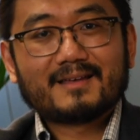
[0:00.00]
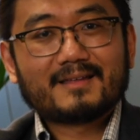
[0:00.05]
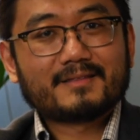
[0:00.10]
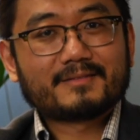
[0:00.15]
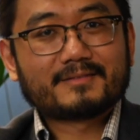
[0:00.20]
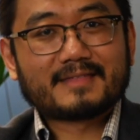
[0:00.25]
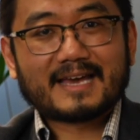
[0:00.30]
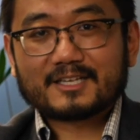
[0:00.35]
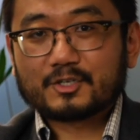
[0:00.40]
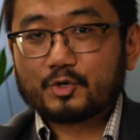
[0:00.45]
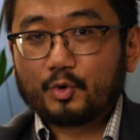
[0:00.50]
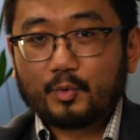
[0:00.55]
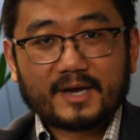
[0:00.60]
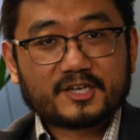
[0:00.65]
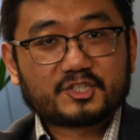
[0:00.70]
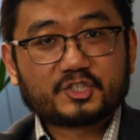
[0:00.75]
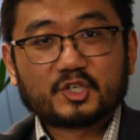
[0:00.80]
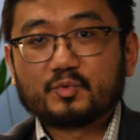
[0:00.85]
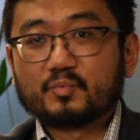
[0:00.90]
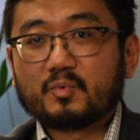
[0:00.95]
that
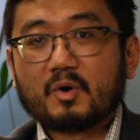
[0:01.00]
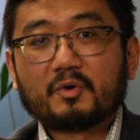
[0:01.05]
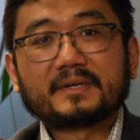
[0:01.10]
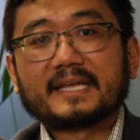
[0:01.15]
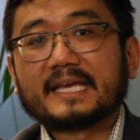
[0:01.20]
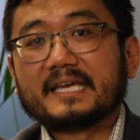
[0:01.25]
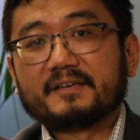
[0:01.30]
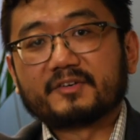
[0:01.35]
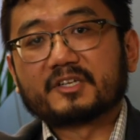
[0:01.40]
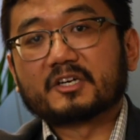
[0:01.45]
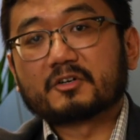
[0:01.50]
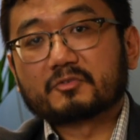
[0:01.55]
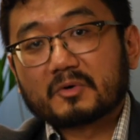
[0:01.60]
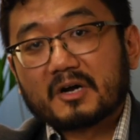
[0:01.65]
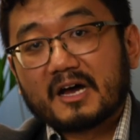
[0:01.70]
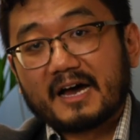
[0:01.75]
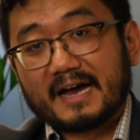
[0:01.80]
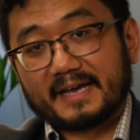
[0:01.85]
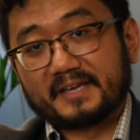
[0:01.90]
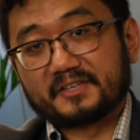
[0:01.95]
question won't even
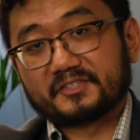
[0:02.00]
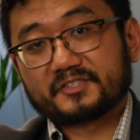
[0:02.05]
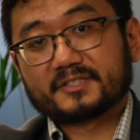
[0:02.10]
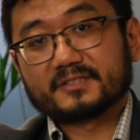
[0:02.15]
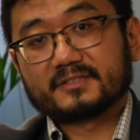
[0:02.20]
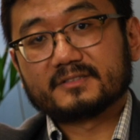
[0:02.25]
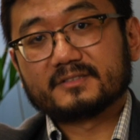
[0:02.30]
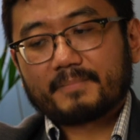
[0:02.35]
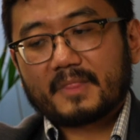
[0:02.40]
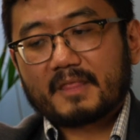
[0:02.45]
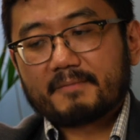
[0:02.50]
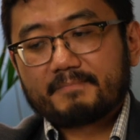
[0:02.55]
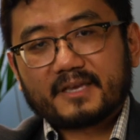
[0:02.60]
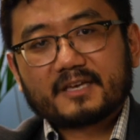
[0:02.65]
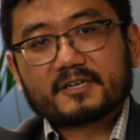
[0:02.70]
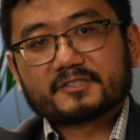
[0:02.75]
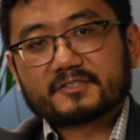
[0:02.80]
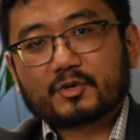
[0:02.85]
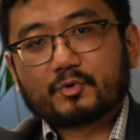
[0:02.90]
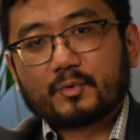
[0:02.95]
arise.
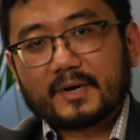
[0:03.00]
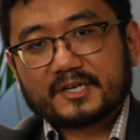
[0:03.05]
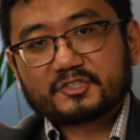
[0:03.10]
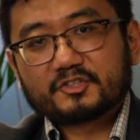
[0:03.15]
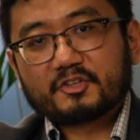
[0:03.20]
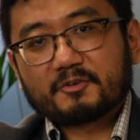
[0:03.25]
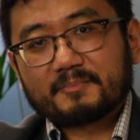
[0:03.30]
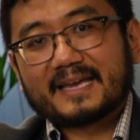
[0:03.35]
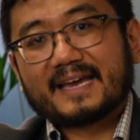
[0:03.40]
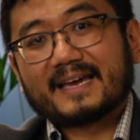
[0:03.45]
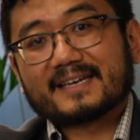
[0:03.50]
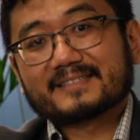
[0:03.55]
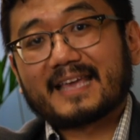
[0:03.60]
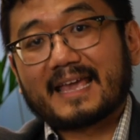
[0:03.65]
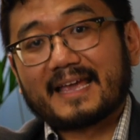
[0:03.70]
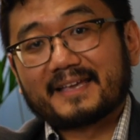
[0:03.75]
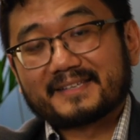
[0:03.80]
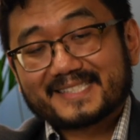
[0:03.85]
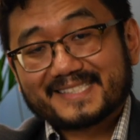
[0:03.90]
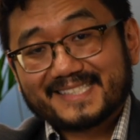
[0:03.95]
Because the question they'll be
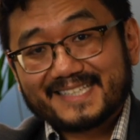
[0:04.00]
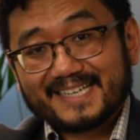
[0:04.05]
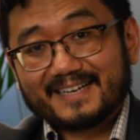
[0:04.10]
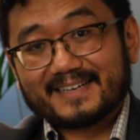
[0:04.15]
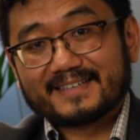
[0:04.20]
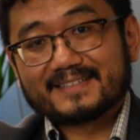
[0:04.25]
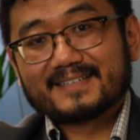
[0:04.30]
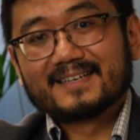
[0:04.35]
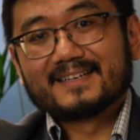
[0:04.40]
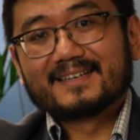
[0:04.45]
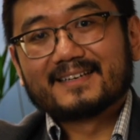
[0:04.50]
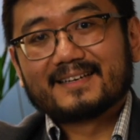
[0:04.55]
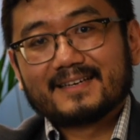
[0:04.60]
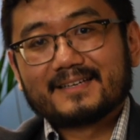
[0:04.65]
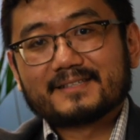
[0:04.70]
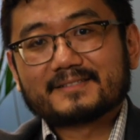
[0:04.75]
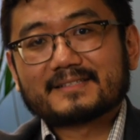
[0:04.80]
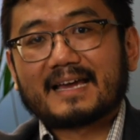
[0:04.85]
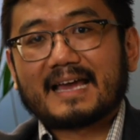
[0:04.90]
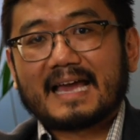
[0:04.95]
asking instead
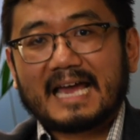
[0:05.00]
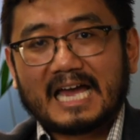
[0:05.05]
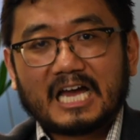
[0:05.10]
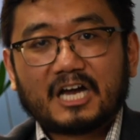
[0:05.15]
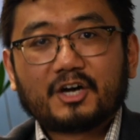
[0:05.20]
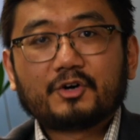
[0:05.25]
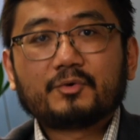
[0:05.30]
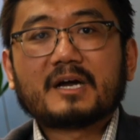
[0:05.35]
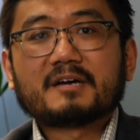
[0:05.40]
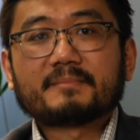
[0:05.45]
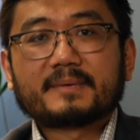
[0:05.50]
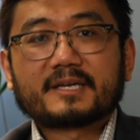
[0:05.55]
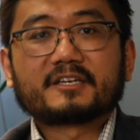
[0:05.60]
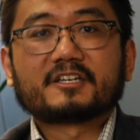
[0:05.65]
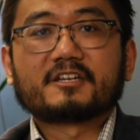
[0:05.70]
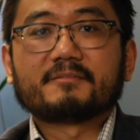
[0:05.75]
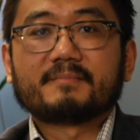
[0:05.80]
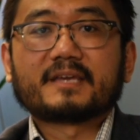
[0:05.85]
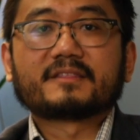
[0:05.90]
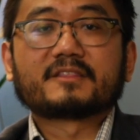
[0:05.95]
is, how am I
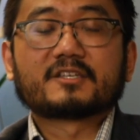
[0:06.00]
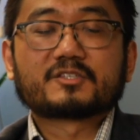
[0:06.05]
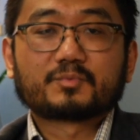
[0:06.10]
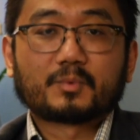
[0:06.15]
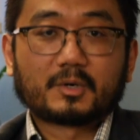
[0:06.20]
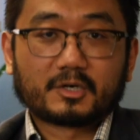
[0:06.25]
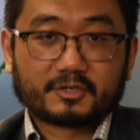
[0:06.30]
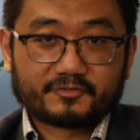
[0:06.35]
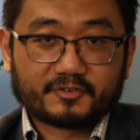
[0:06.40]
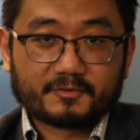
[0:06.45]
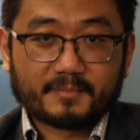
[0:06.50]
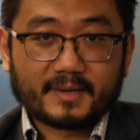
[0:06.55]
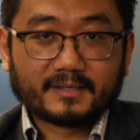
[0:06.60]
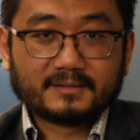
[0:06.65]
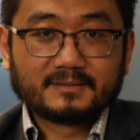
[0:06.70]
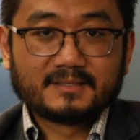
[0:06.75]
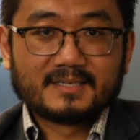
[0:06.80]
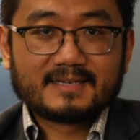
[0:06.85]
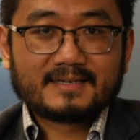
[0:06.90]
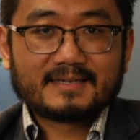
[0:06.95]
going to make this work for me?
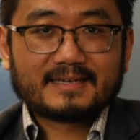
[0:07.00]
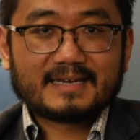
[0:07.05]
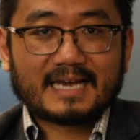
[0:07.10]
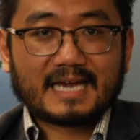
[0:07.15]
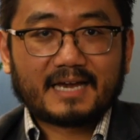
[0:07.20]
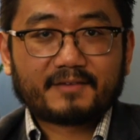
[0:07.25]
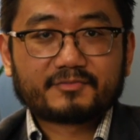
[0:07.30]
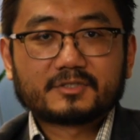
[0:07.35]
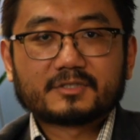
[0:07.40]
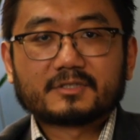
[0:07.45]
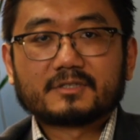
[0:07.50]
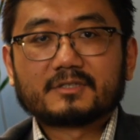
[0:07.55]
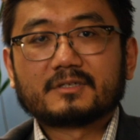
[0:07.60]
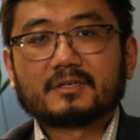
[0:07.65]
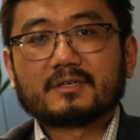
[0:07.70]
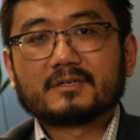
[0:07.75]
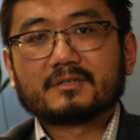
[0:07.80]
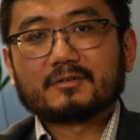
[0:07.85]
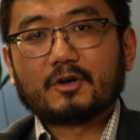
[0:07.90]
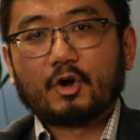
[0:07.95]

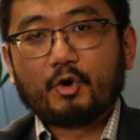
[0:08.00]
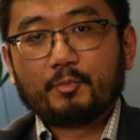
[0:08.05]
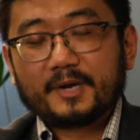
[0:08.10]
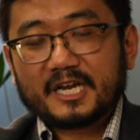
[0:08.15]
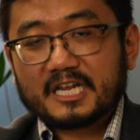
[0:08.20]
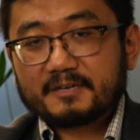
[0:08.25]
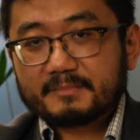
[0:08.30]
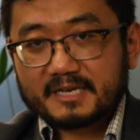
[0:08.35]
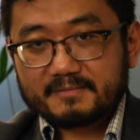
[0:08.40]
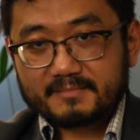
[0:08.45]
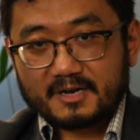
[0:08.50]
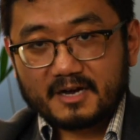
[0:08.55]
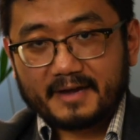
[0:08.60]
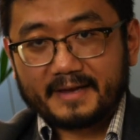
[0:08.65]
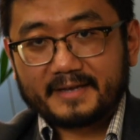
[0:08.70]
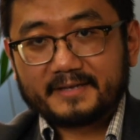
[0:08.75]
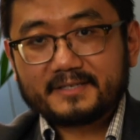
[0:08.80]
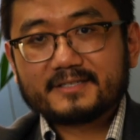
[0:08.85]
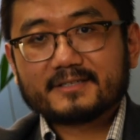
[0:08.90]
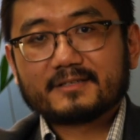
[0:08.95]
After opening my
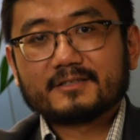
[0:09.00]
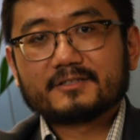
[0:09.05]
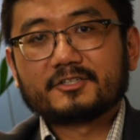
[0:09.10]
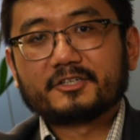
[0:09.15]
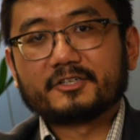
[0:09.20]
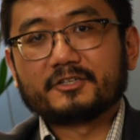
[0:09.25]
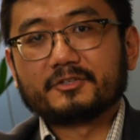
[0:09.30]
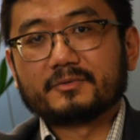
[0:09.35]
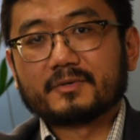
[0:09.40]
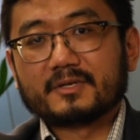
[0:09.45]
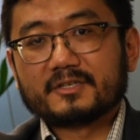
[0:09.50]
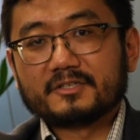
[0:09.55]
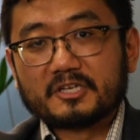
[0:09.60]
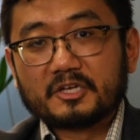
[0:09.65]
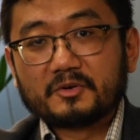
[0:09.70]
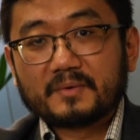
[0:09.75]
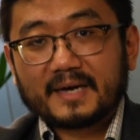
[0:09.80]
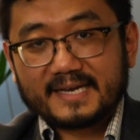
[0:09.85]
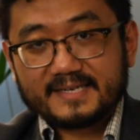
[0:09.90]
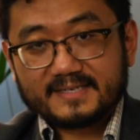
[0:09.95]
mind to
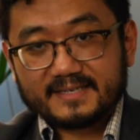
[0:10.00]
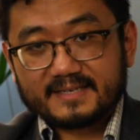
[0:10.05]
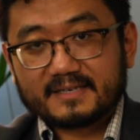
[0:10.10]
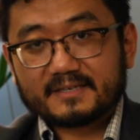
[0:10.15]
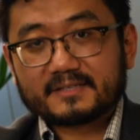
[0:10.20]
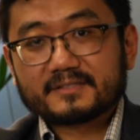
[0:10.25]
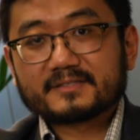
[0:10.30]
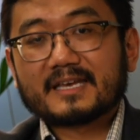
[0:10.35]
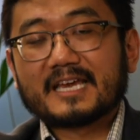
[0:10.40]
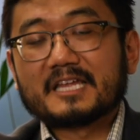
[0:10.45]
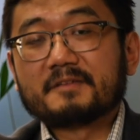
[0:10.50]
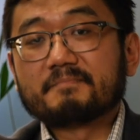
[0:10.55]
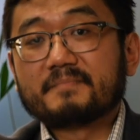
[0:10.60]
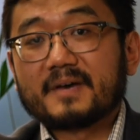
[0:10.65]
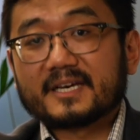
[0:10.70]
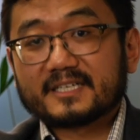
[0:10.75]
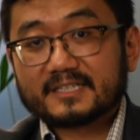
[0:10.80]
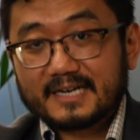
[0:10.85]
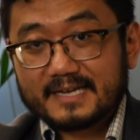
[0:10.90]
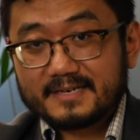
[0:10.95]
new ideas and
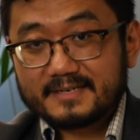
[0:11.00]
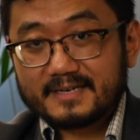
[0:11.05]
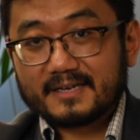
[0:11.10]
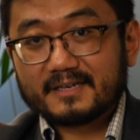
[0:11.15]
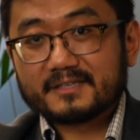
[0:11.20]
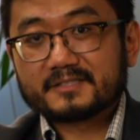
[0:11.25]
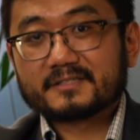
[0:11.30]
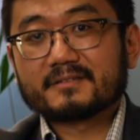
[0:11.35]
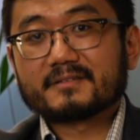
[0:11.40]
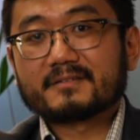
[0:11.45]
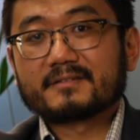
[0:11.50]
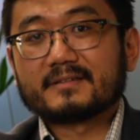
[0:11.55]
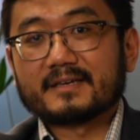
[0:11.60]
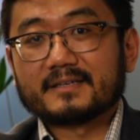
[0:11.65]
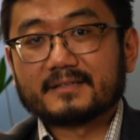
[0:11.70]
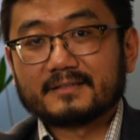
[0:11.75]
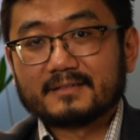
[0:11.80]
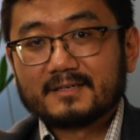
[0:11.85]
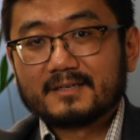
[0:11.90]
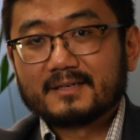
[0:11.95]
better ideas
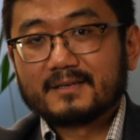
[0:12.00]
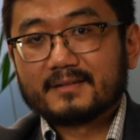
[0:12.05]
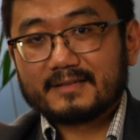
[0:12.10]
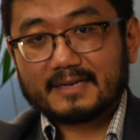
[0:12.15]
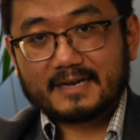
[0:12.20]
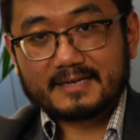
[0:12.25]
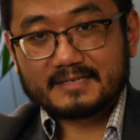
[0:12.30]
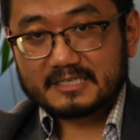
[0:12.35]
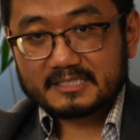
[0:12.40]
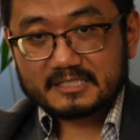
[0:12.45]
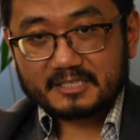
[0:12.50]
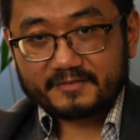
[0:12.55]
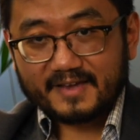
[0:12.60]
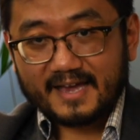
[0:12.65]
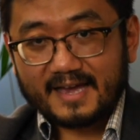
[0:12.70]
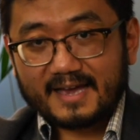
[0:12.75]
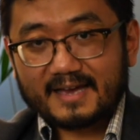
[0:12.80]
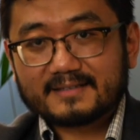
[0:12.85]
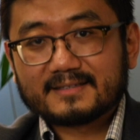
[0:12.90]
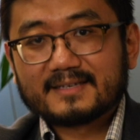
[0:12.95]
than the ideas I've
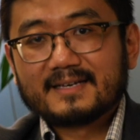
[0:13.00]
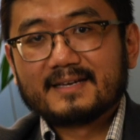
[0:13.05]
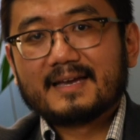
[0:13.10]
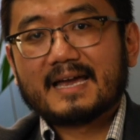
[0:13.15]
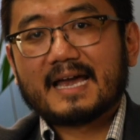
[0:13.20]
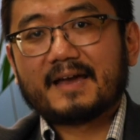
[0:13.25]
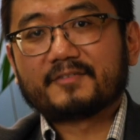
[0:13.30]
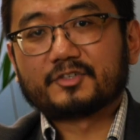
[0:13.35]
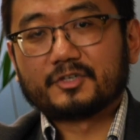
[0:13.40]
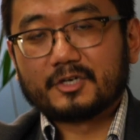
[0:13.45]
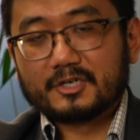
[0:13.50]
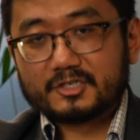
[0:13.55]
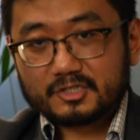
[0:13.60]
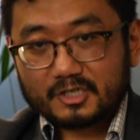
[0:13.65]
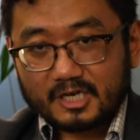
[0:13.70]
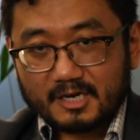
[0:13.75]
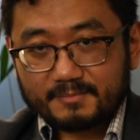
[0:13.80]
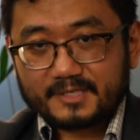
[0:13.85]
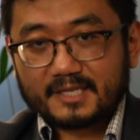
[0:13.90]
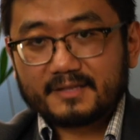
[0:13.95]
had, after
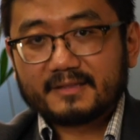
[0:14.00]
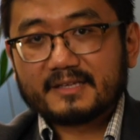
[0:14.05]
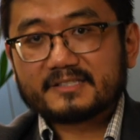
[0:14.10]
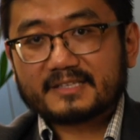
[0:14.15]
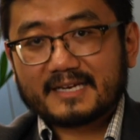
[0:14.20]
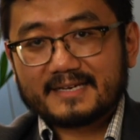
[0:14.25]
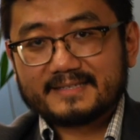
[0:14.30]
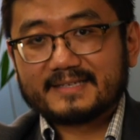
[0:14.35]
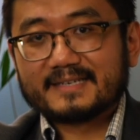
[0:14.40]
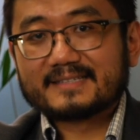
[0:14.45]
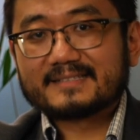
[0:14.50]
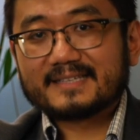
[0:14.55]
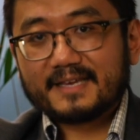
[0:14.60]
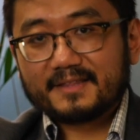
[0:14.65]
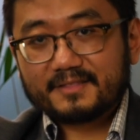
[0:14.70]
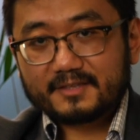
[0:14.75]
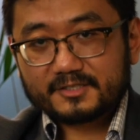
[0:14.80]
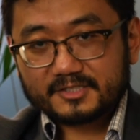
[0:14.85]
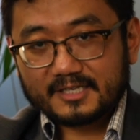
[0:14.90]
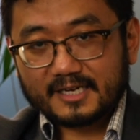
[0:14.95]
adopting these ideas
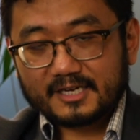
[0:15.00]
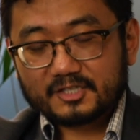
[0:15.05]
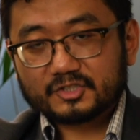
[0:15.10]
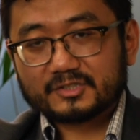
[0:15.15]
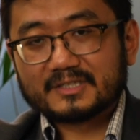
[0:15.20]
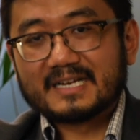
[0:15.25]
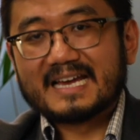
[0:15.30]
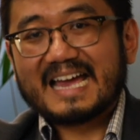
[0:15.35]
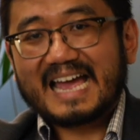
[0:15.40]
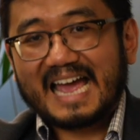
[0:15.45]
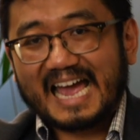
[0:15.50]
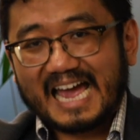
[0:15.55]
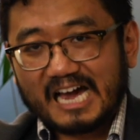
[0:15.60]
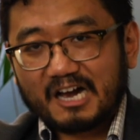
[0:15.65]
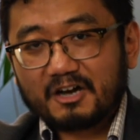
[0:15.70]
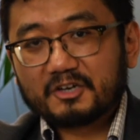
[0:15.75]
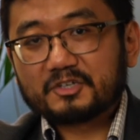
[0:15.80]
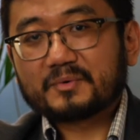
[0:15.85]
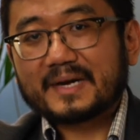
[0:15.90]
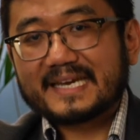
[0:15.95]
in the session,
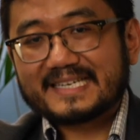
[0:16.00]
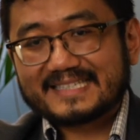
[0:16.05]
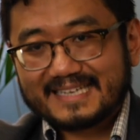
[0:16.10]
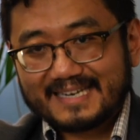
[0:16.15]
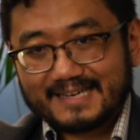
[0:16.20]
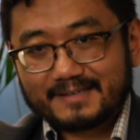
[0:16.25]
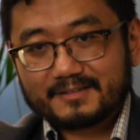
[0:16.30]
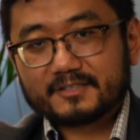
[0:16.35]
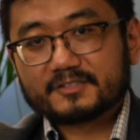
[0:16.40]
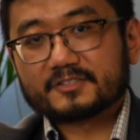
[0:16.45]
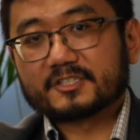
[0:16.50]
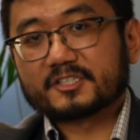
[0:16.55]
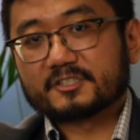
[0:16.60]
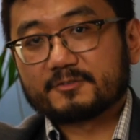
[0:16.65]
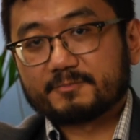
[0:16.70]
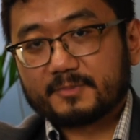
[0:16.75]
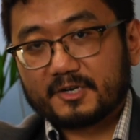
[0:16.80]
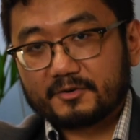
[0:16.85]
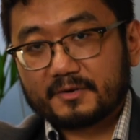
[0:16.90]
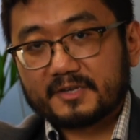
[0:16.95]
how do I take this
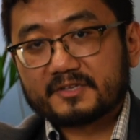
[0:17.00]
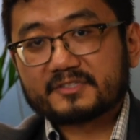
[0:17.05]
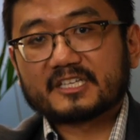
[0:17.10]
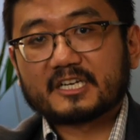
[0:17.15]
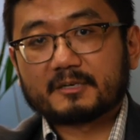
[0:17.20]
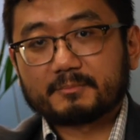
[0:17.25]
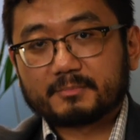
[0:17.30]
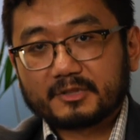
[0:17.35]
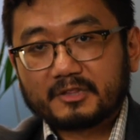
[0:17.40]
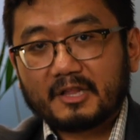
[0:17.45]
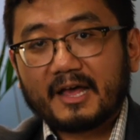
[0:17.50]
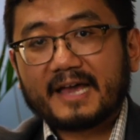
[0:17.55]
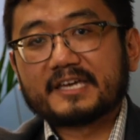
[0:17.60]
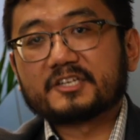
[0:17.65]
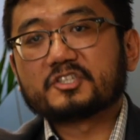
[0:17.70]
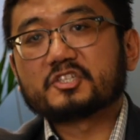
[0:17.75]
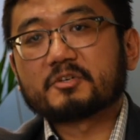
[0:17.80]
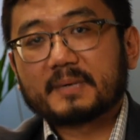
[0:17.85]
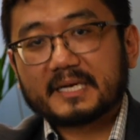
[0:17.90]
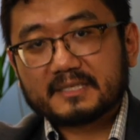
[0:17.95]
experience and apply
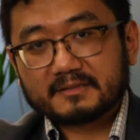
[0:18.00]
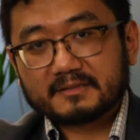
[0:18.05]
it to my